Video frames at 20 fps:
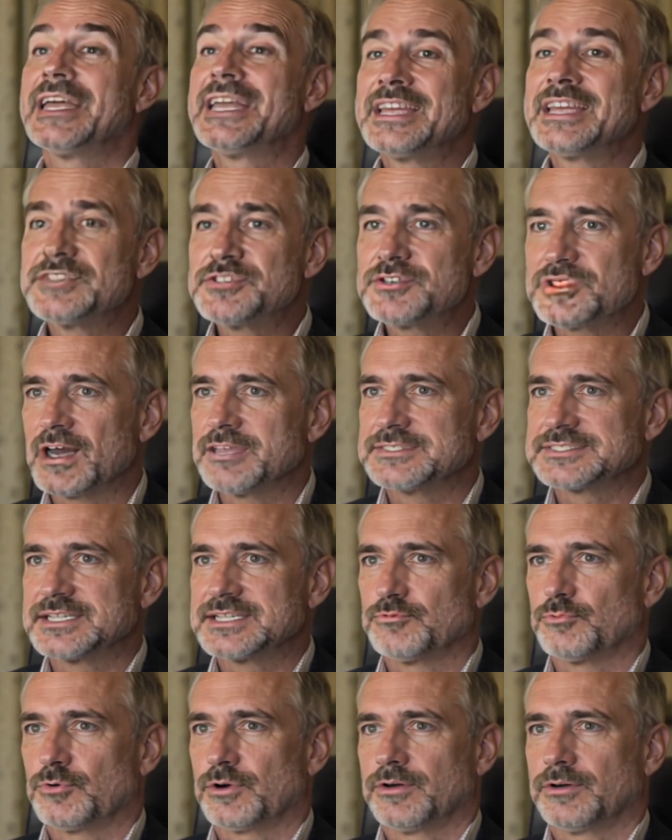in
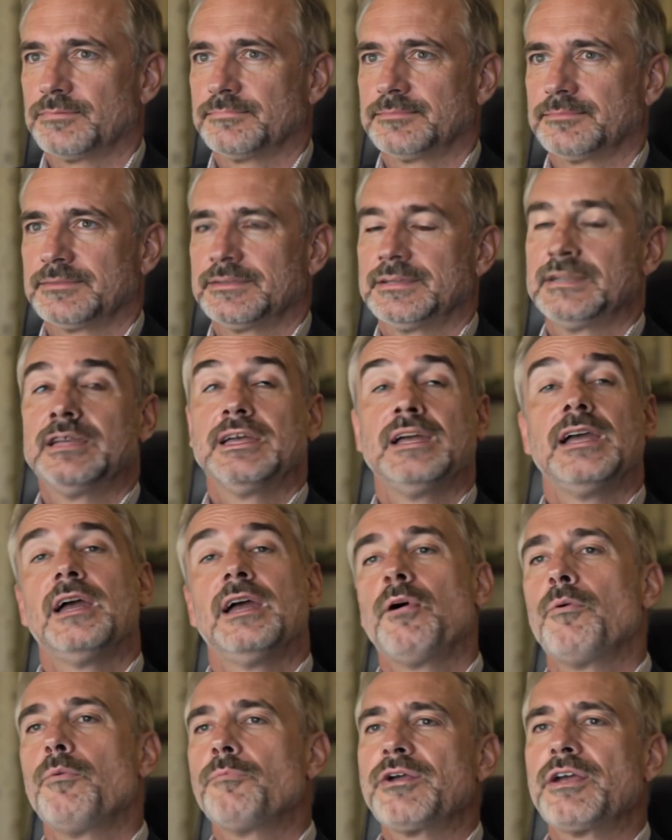1912.
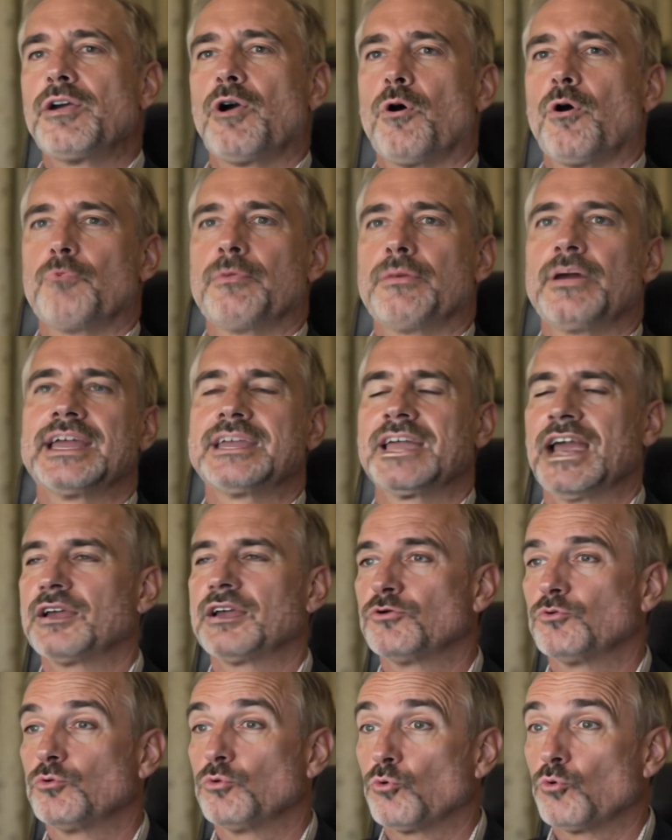We operate
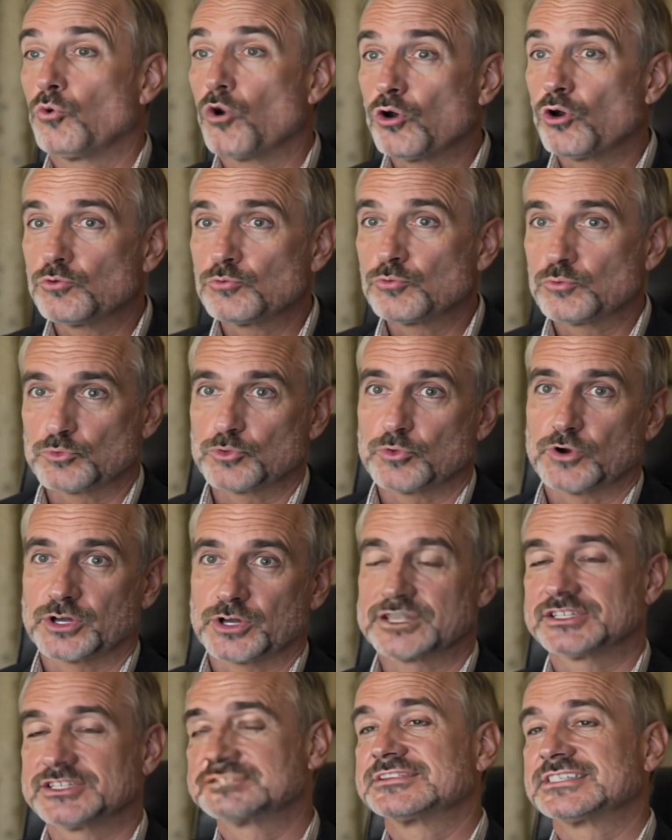under royal
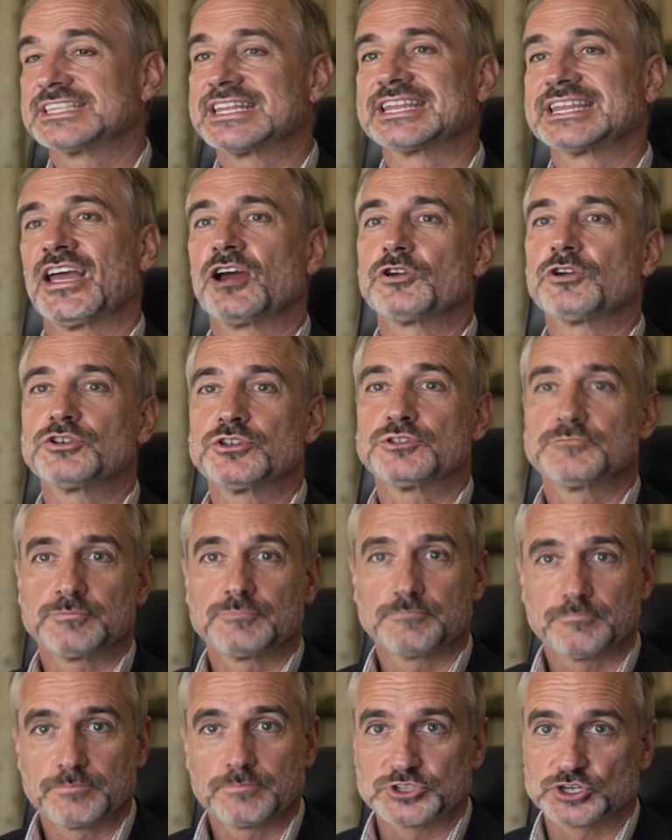prerogatives inherited
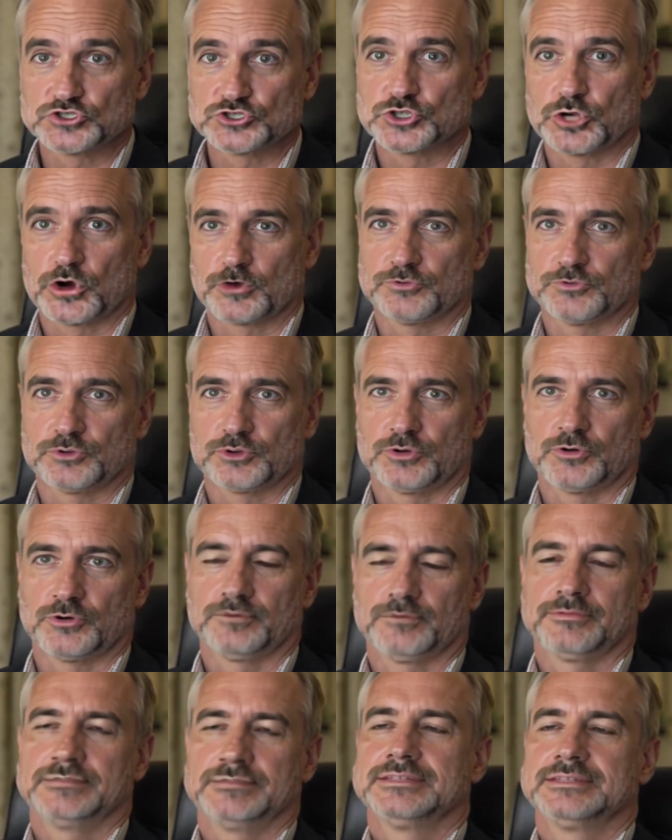from British common
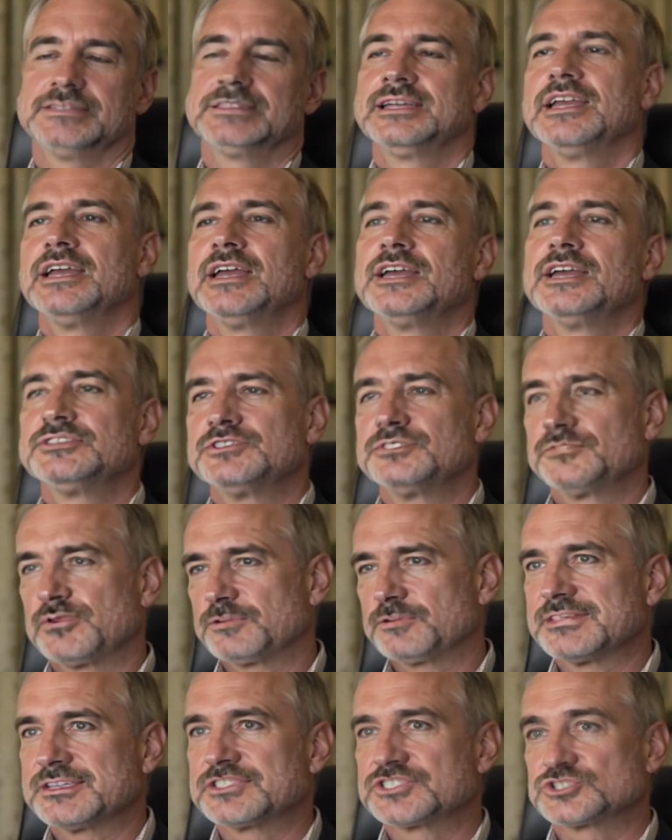law. So
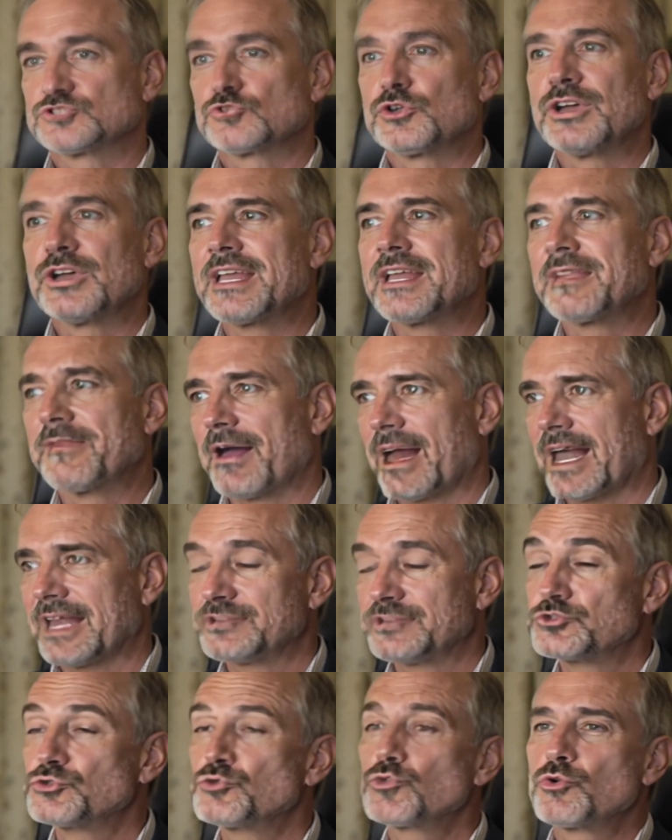if the Australia
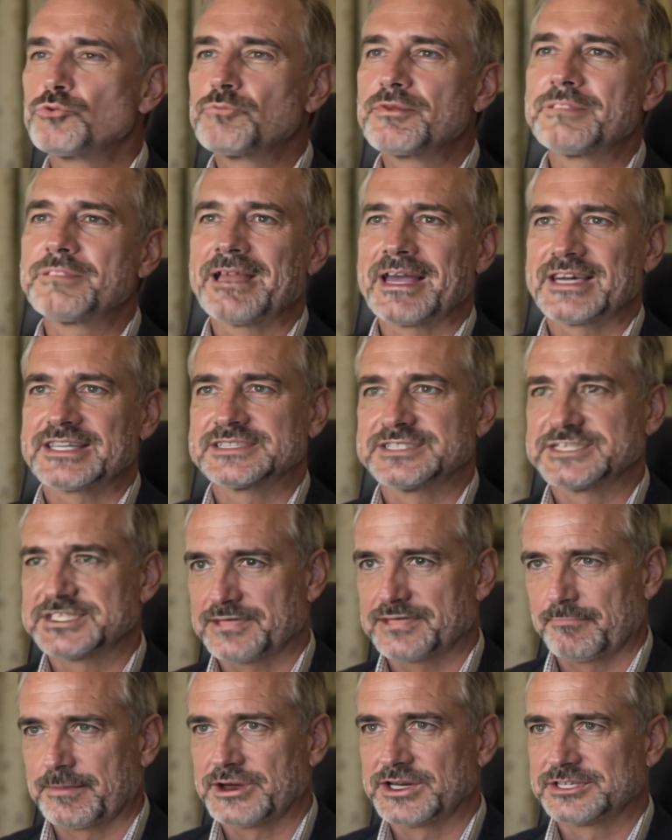Act truly made us
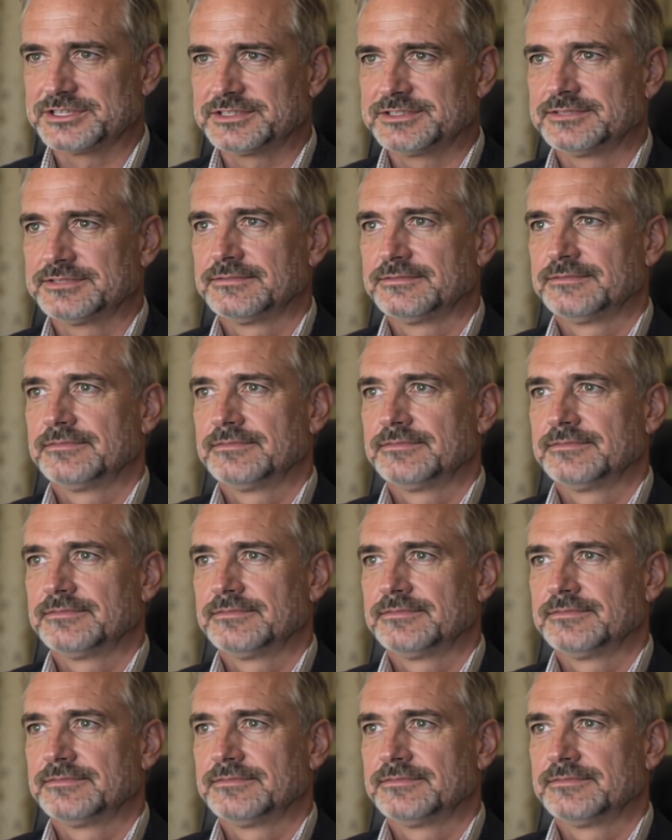independent,